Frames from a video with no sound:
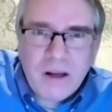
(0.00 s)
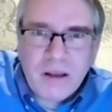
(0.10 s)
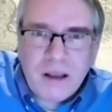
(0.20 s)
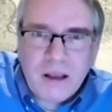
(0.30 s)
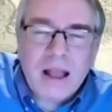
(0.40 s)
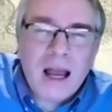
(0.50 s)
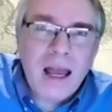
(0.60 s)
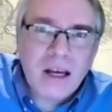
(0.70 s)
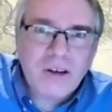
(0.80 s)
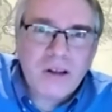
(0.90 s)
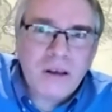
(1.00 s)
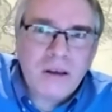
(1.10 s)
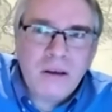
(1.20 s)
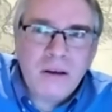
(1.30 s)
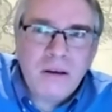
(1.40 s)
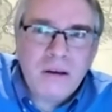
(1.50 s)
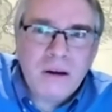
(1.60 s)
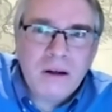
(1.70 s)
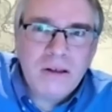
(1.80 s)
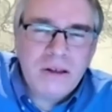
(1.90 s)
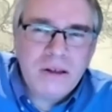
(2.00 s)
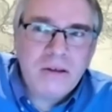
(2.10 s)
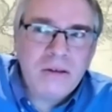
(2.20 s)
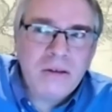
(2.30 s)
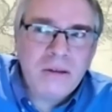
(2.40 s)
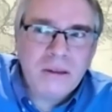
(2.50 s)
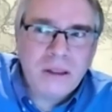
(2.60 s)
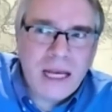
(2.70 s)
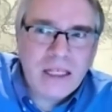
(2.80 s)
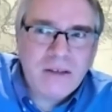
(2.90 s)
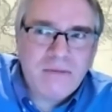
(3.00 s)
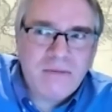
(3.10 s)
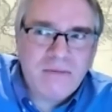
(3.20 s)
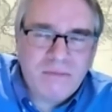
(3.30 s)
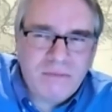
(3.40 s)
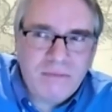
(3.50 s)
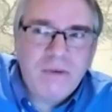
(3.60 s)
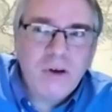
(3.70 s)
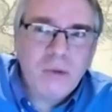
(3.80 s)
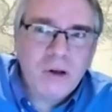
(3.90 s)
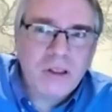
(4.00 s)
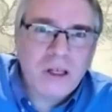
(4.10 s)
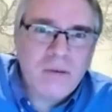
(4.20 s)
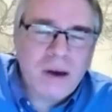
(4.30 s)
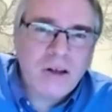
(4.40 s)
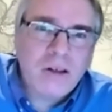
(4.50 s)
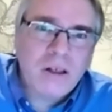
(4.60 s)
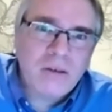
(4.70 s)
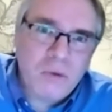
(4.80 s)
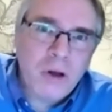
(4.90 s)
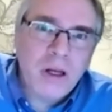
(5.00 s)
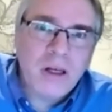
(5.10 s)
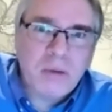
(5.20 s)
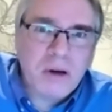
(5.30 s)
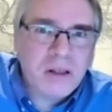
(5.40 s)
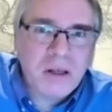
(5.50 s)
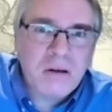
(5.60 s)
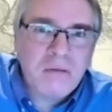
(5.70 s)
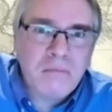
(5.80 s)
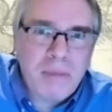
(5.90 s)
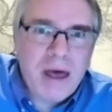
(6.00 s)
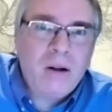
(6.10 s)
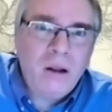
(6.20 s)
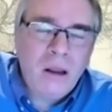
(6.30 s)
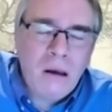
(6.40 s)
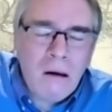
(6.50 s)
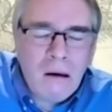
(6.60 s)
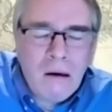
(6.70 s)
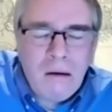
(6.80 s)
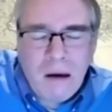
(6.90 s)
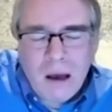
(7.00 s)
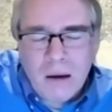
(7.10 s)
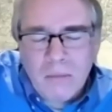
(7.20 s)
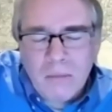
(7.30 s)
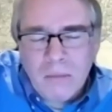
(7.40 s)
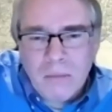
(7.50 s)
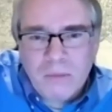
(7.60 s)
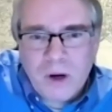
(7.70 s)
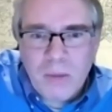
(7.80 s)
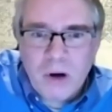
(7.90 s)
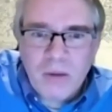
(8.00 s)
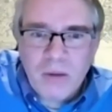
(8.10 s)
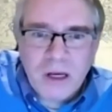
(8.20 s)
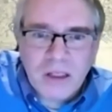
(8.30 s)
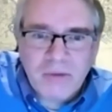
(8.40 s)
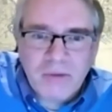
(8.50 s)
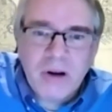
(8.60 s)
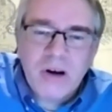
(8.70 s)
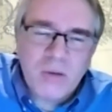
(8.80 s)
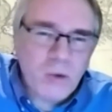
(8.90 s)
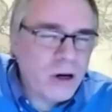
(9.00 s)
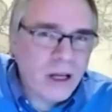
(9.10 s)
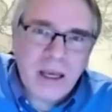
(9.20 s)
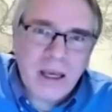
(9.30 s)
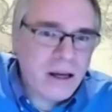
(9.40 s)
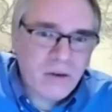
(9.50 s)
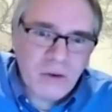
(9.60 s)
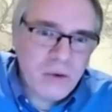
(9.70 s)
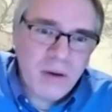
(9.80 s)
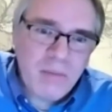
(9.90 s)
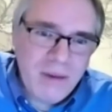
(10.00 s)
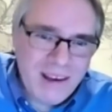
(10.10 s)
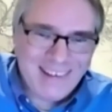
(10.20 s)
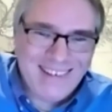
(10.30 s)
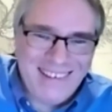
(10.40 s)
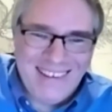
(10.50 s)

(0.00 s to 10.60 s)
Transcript: the thing that I actually, until the last few books, I've actually avoided depicting battle, primarily because I've read Homer and I can't outdo